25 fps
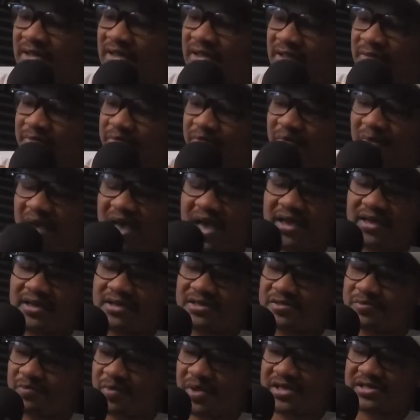MAGA is
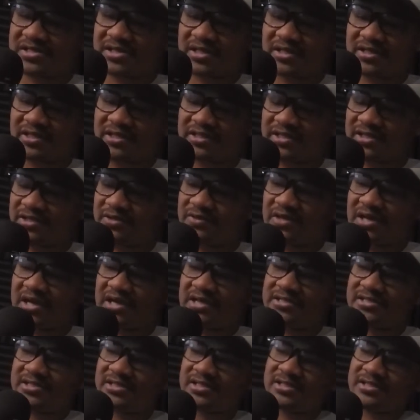basically
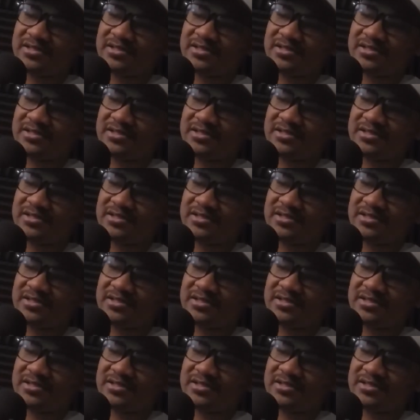neo-Nazis.